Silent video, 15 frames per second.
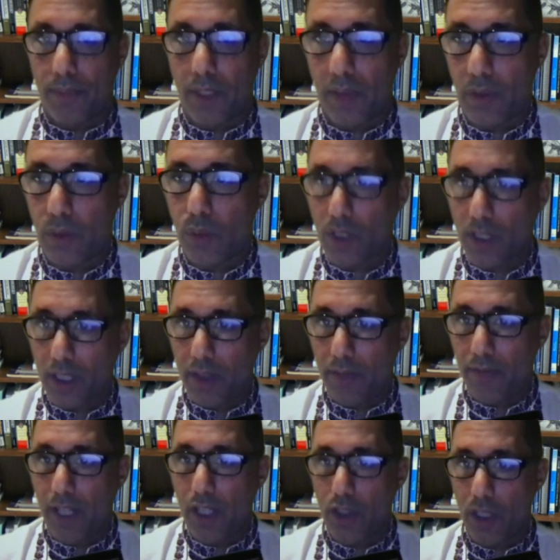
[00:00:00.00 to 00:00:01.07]
If it wasn't an
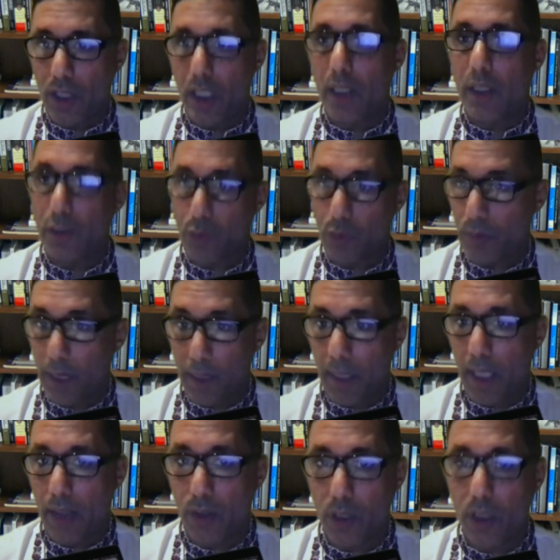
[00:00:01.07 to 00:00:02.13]
invasion, it would be a
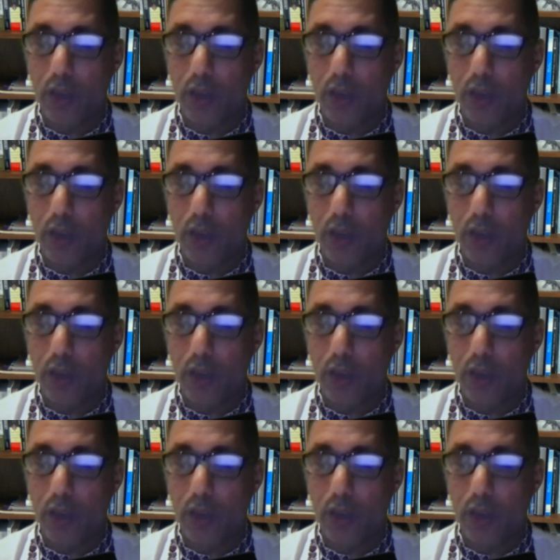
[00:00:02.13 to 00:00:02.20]
black show.